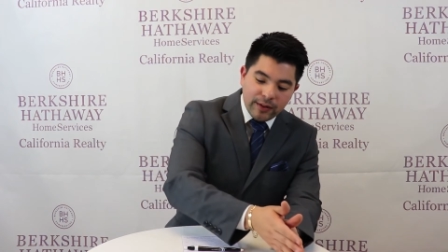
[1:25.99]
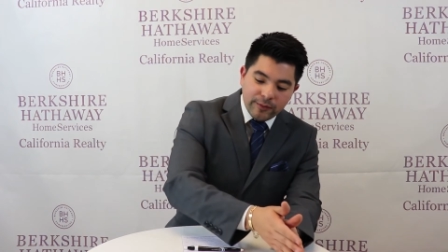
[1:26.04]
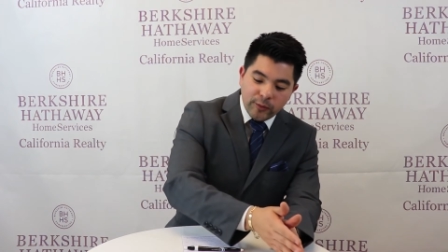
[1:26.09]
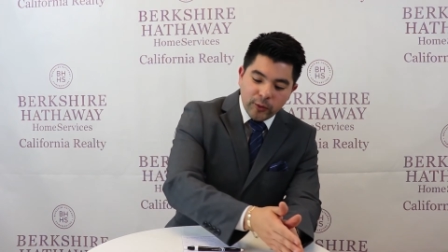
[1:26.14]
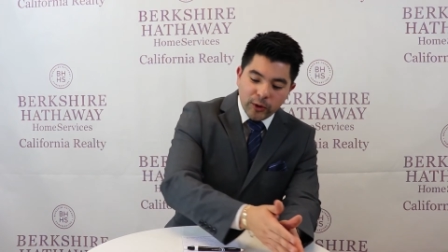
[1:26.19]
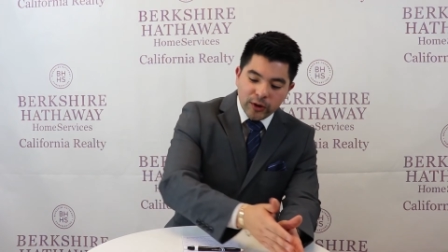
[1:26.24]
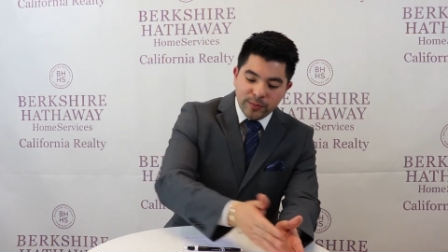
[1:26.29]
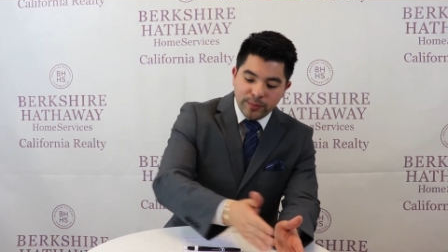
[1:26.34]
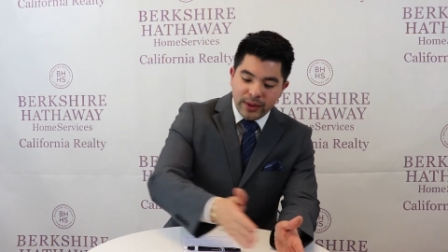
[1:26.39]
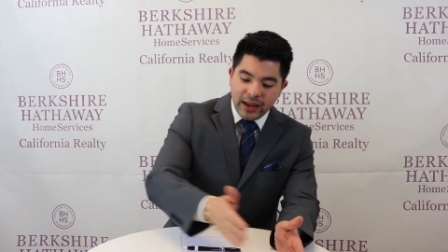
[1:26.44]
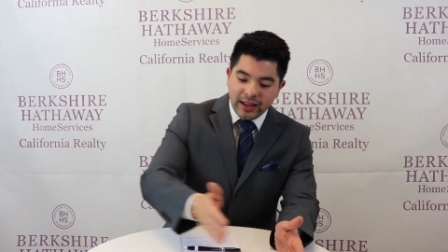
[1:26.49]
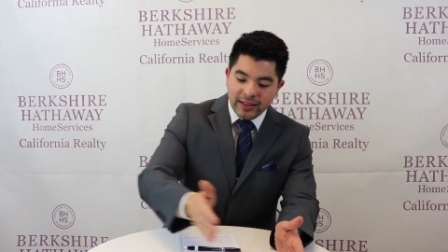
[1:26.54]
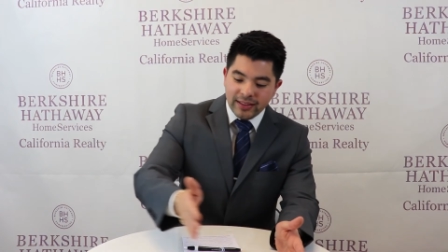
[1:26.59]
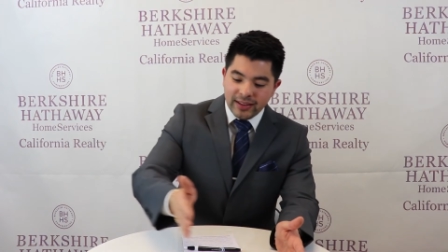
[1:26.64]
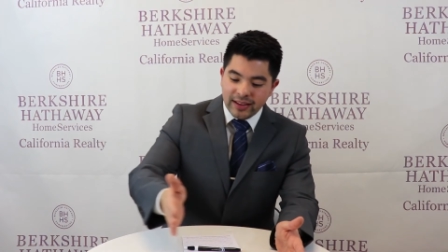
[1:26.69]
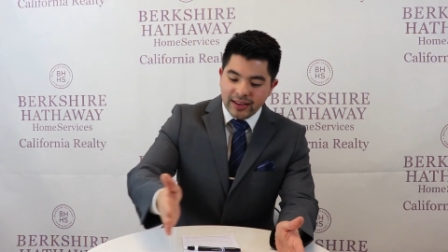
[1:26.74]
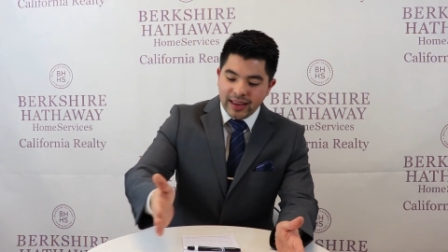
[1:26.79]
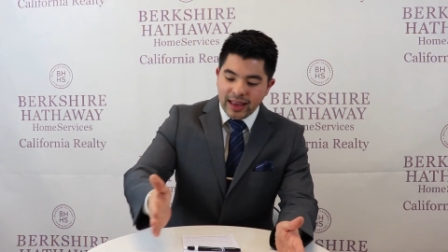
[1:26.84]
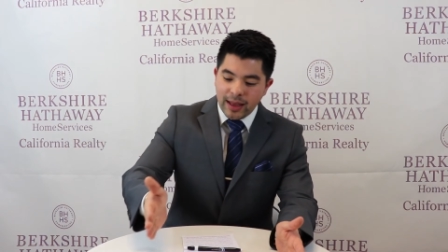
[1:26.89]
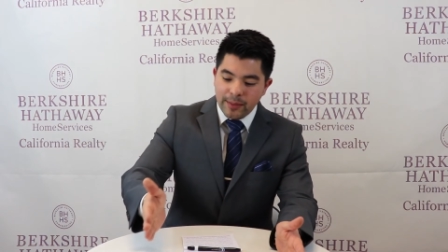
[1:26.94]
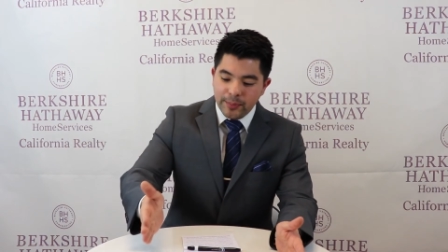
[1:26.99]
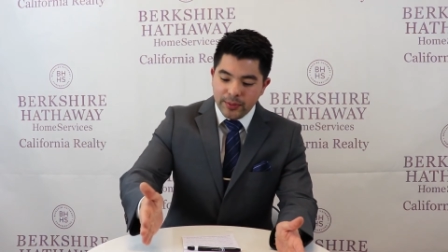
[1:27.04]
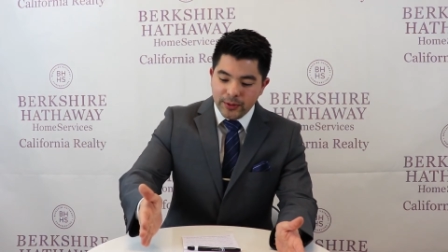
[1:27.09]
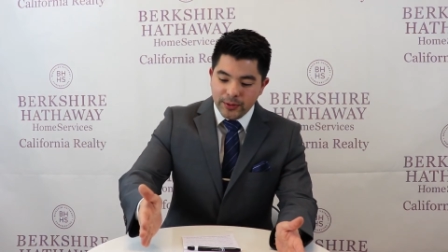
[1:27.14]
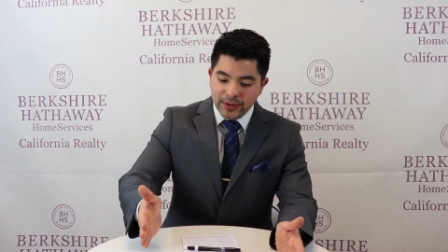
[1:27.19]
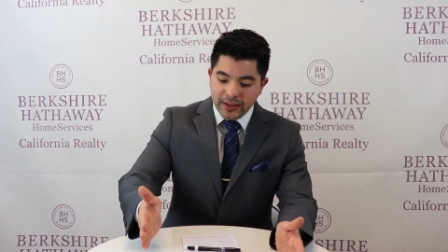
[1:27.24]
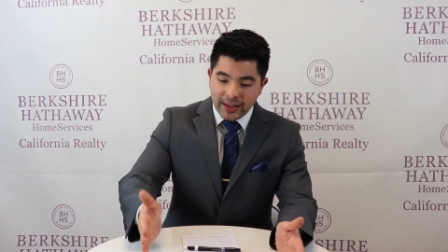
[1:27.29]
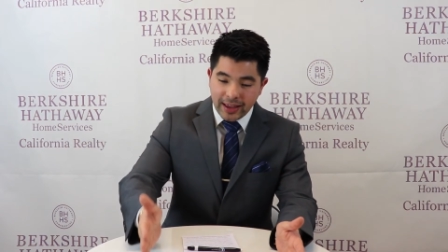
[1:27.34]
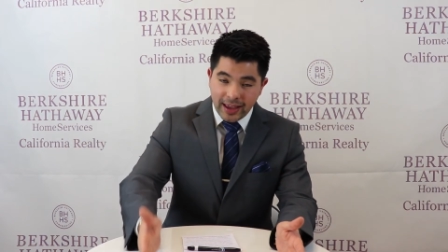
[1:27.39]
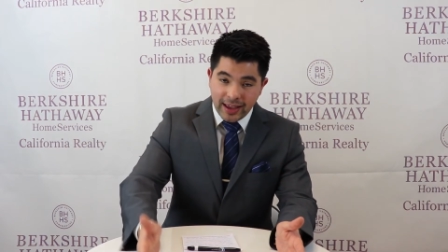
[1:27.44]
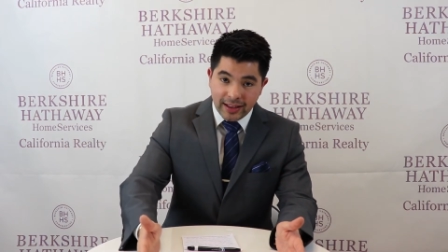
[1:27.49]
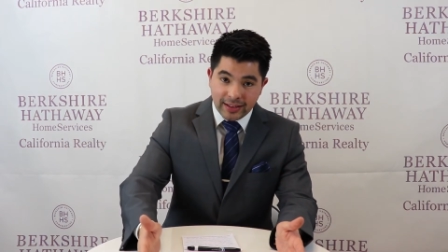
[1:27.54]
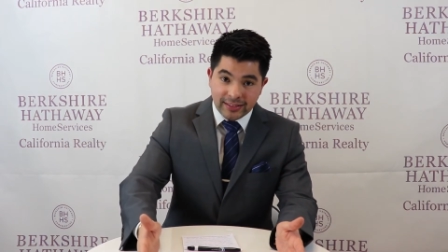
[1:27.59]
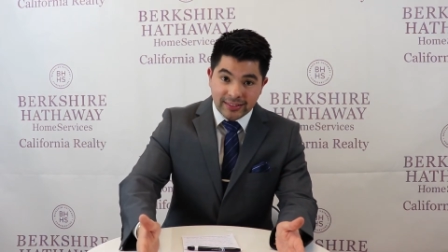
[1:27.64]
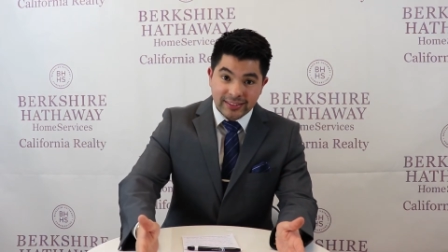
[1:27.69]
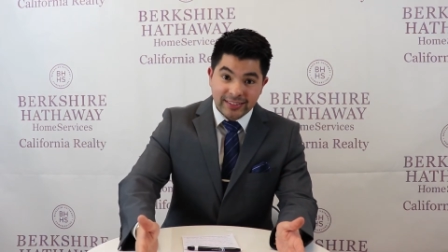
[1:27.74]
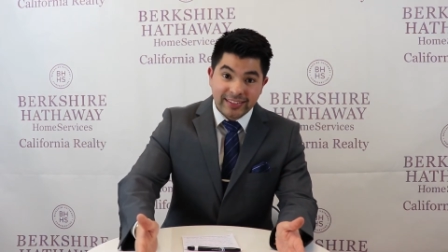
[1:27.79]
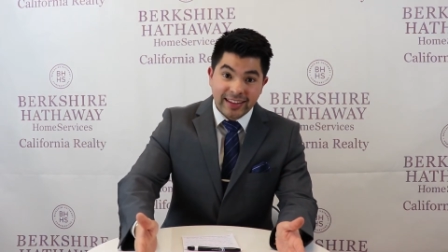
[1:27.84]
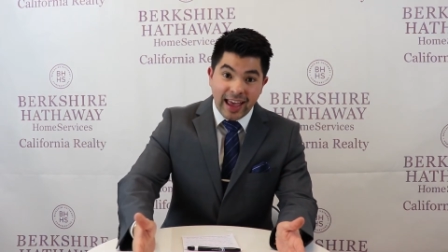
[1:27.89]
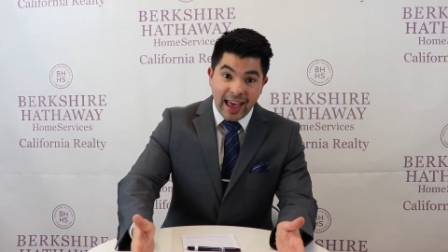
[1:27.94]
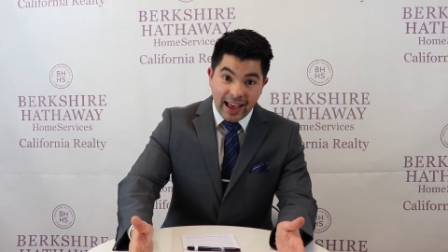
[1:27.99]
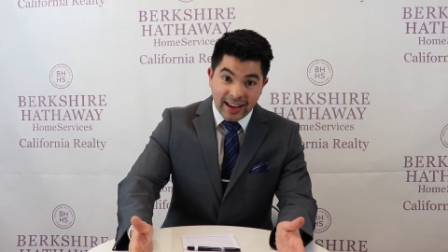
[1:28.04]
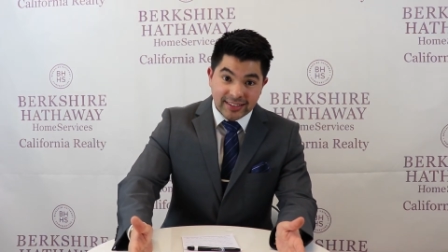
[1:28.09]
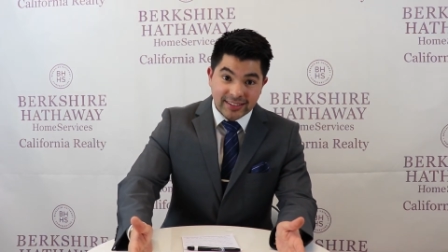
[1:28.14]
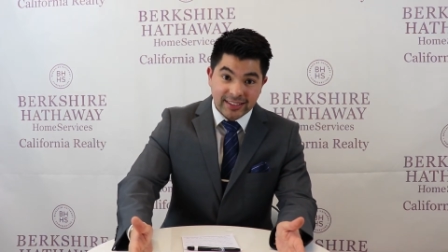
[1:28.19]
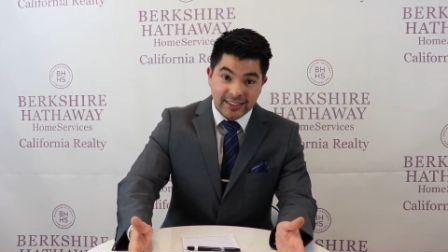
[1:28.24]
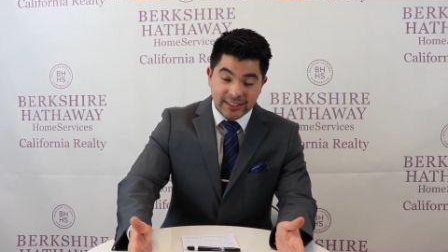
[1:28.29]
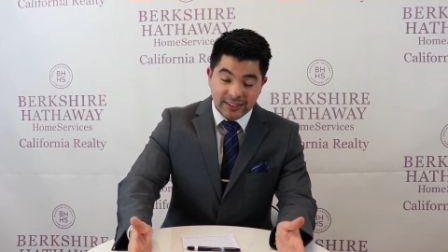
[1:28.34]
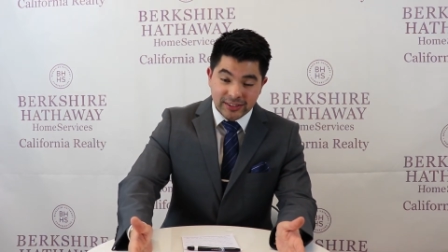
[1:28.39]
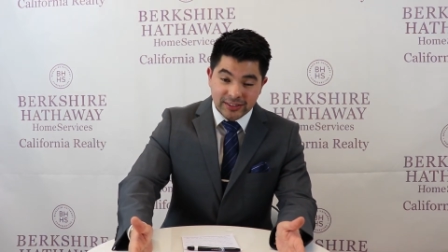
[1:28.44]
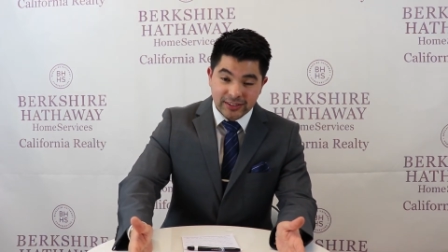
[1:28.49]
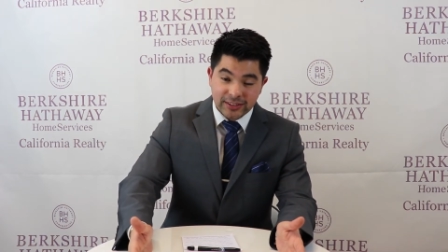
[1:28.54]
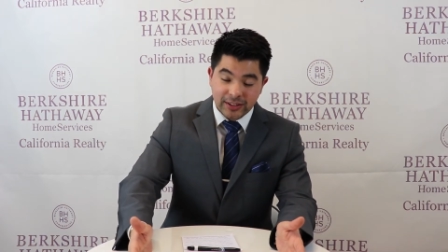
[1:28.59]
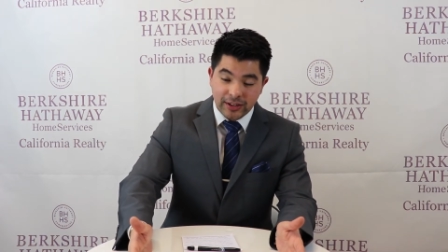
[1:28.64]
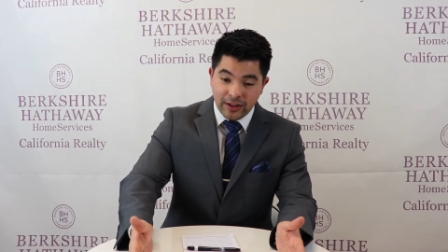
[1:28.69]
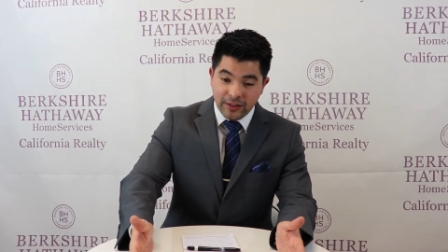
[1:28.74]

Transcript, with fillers: avoid paying the capital gain taxes